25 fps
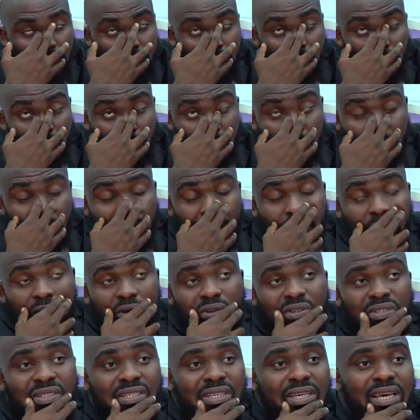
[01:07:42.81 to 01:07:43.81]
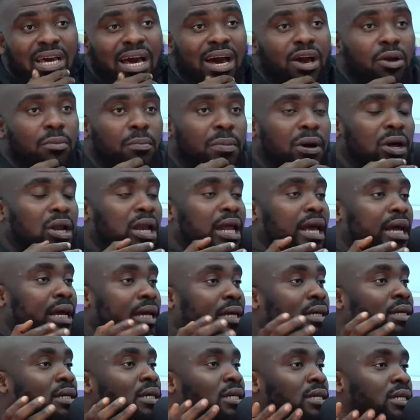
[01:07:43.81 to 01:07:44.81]
Some people are going to say, how about
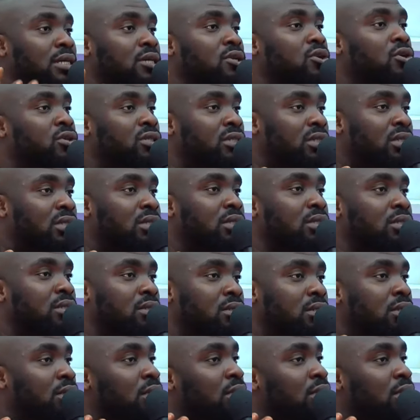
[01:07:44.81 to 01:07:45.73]
like the nursing,